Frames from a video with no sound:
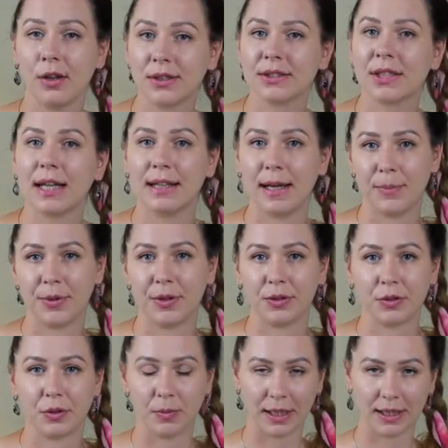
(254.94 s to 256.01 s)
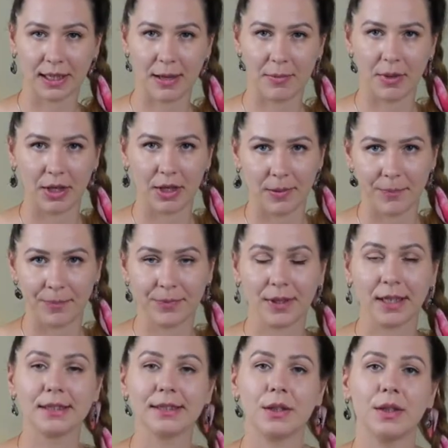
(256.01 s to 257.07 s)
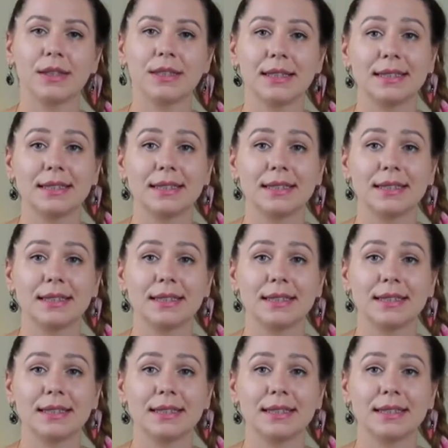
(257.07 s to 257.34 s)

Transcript: also adapter to my camera. So this